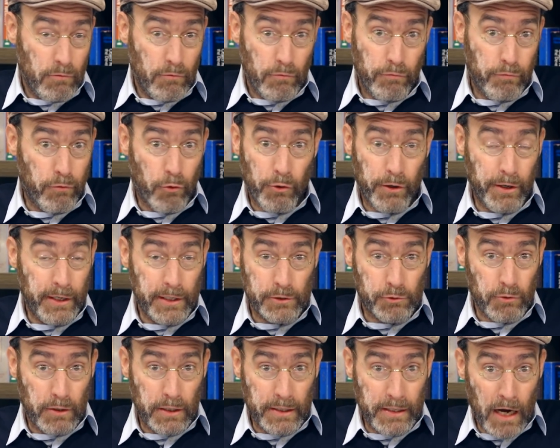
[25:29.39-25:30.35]
for an
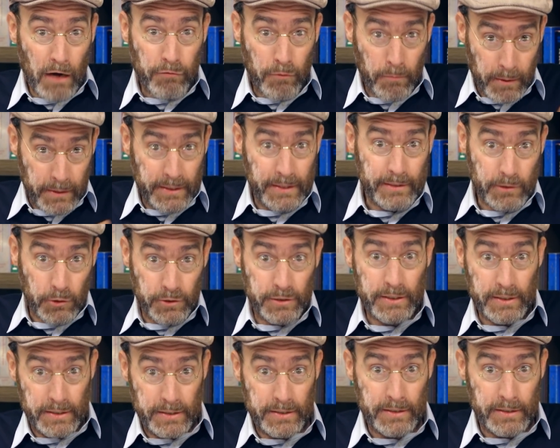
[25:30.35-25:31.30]
Israeli government. These are
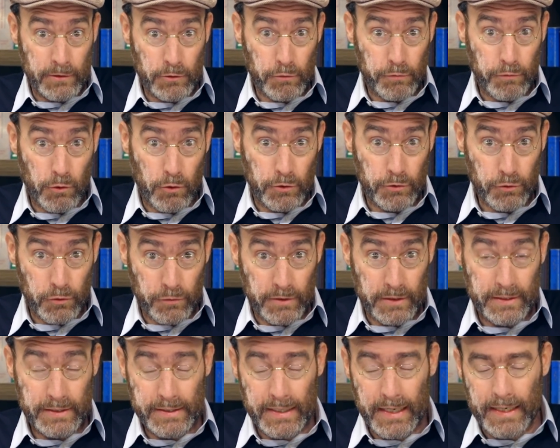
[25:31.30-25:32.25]
citizens, of course, of
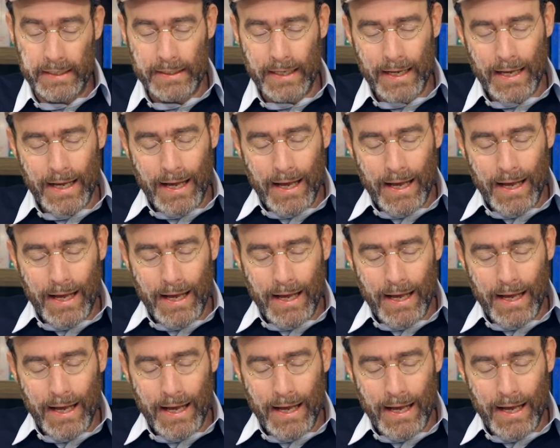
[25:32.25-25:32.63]
the state.